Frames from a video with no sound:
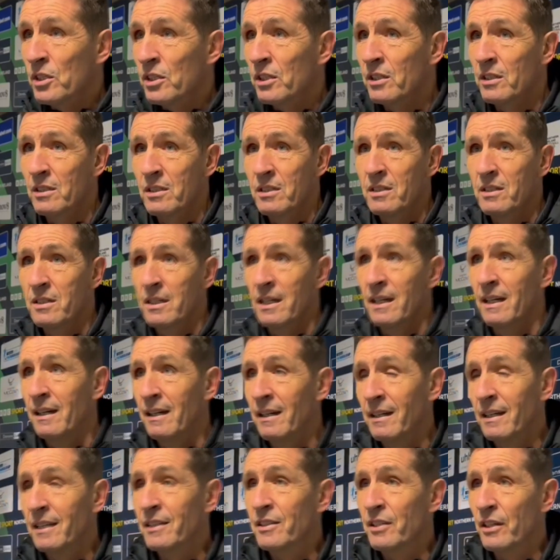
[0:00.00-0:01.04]
It's
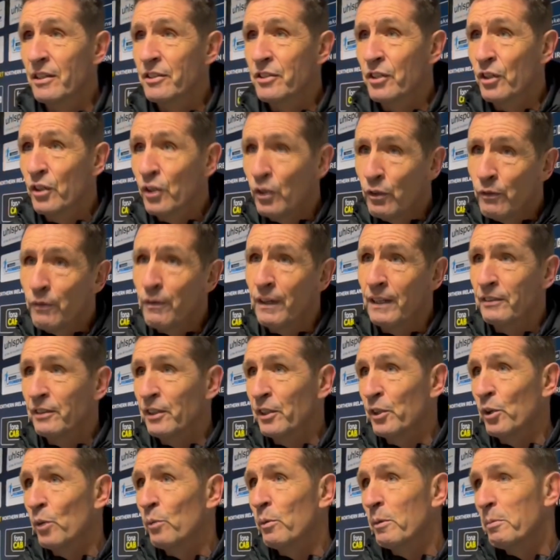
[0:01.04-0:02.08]
a good victory
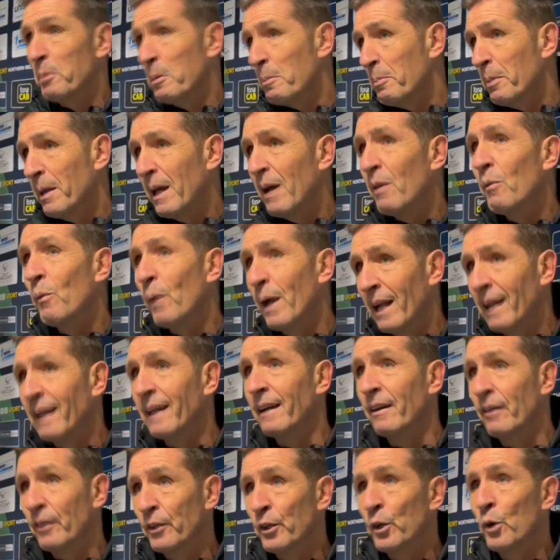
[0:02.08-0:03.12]
at home. We've been playing well
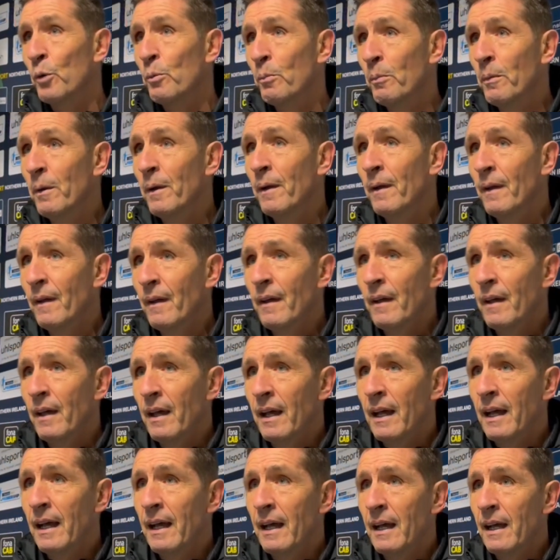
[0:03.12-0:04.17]
here at home,
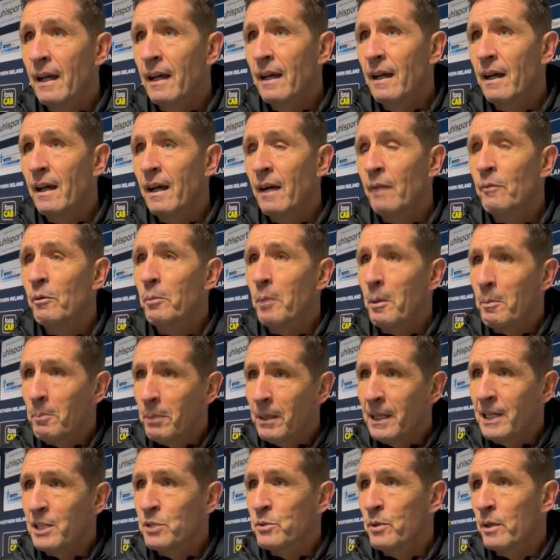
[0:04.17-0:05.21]
and we'll be
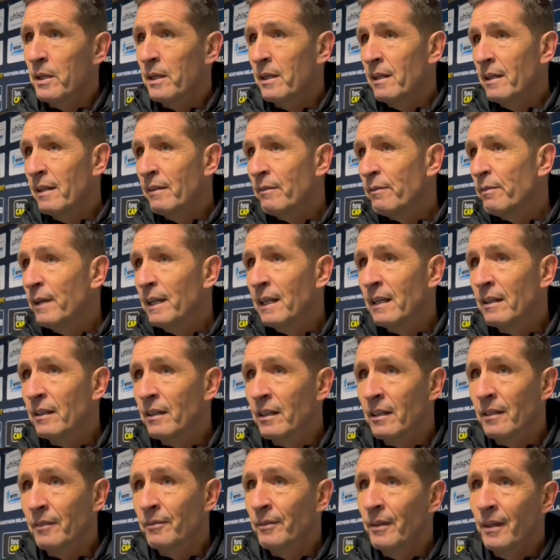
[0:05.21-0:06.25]
pleased with it.
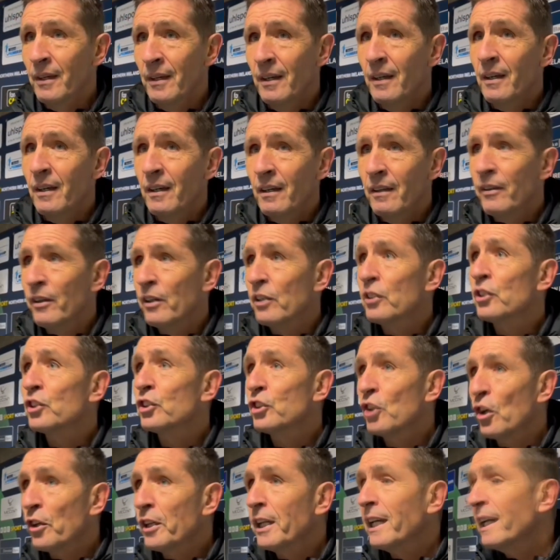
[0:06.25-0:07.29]
Linfield they're a
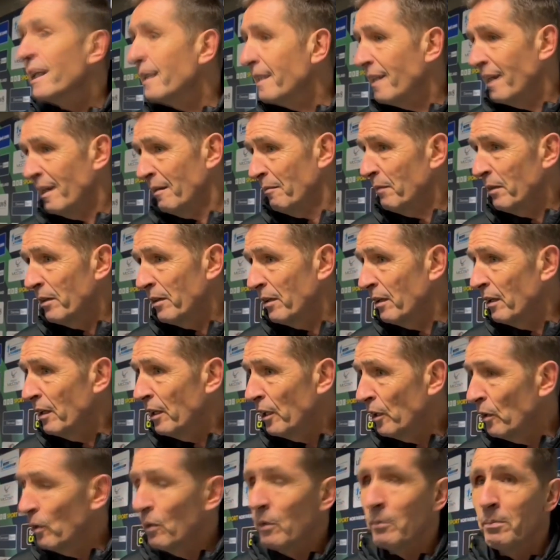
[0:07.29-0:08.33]
stunning team.
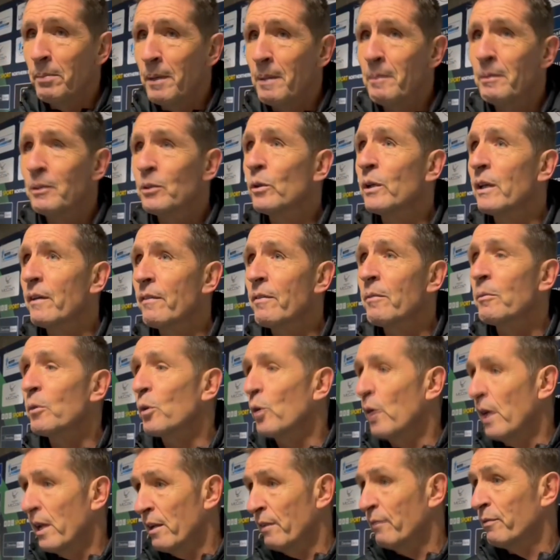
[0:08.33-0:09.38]
People don't give them
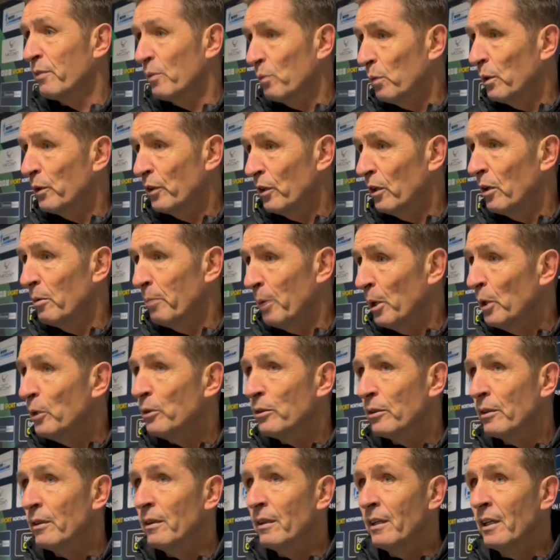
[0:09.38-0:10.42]
credit for what they're about.
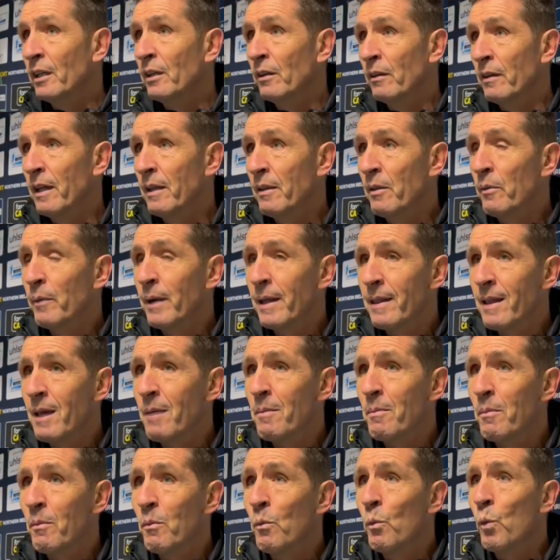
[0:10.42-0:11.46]
The way they
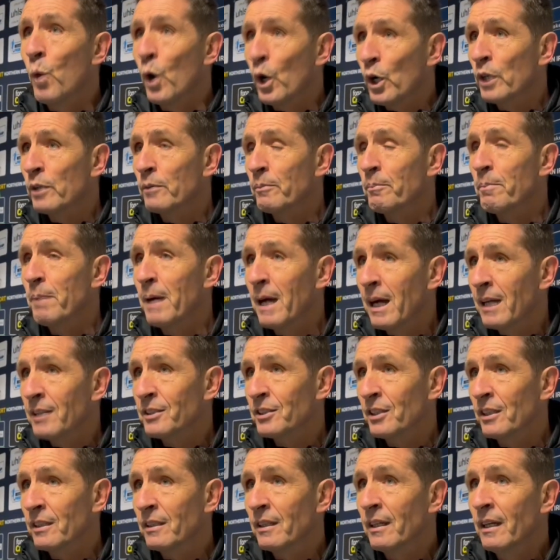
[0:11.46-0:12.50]
work it, pass
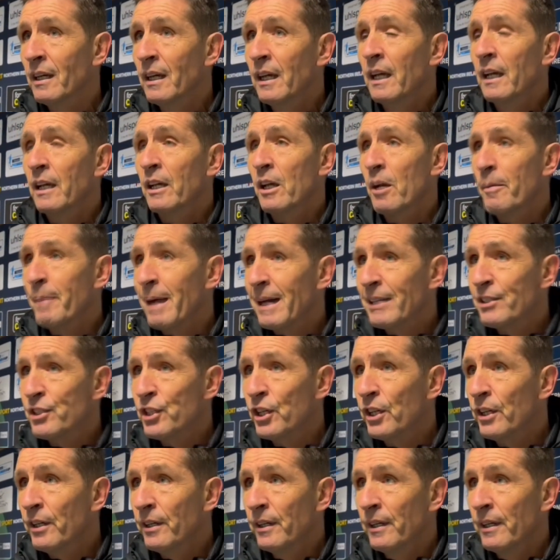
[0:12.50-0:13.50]
it, come at you.